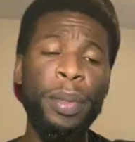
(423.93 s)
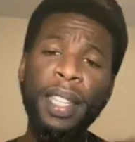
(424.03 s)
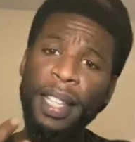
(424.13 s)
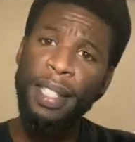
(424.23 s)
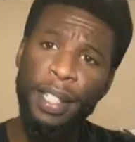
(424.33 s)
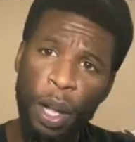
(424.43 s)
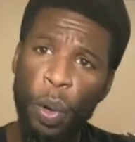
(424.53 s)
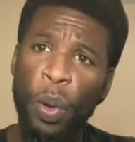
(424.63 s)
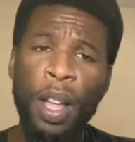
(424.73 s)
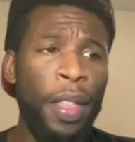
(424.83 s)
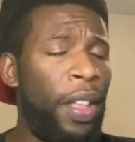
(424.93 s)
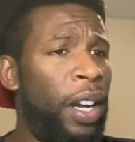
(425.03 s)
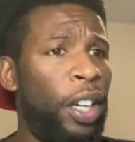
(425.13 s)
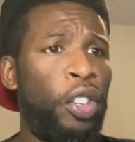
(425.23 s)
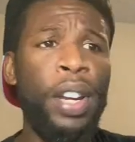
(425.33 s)
get to know
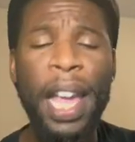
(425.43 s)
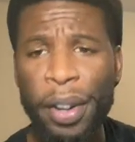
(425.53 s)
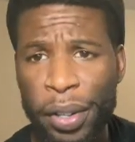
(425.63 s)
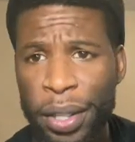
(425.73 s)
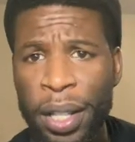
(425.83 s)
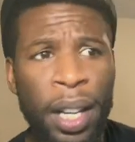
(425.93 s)
the creators